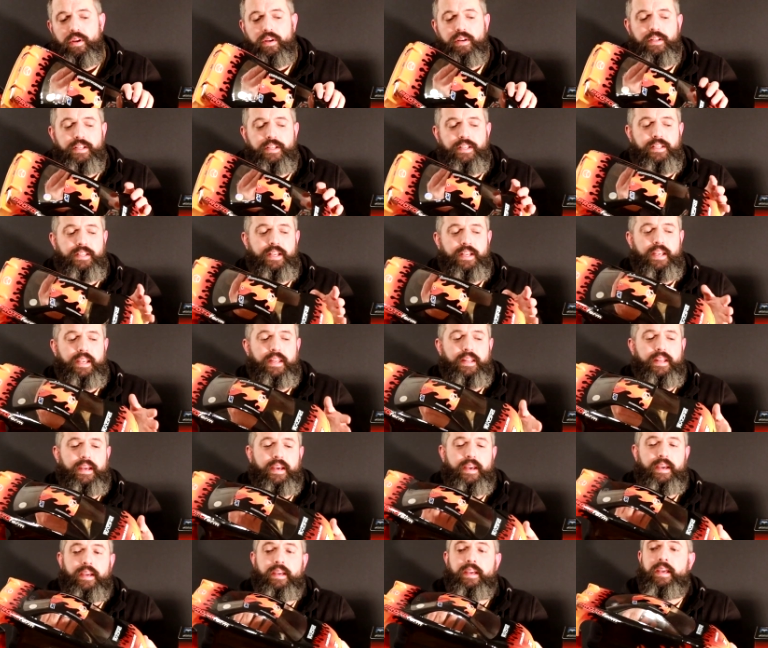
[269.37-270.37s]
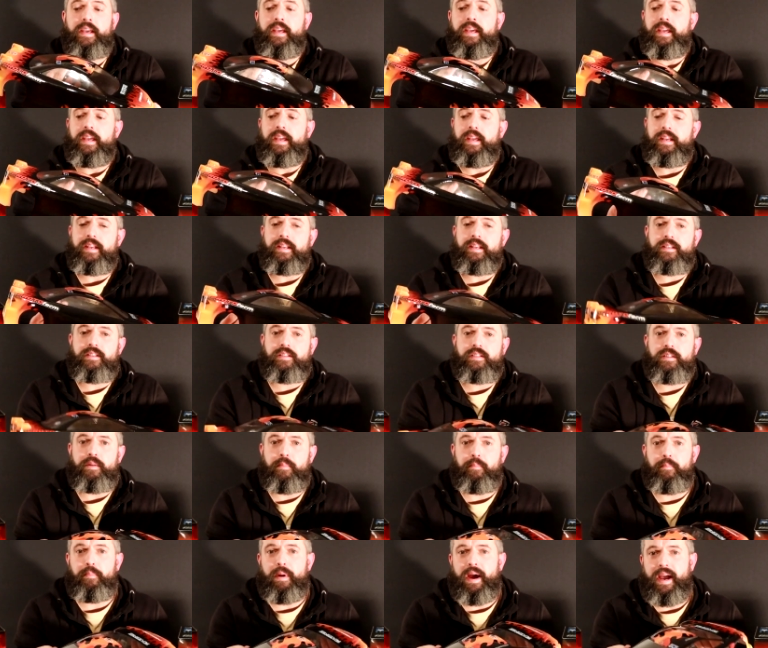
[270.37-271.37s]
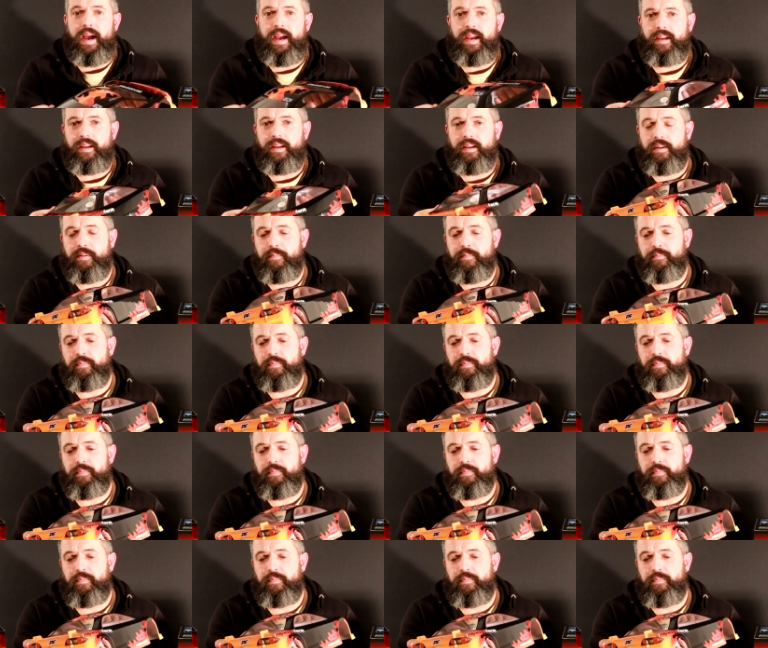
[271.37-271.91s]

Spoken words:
what you can see there is the back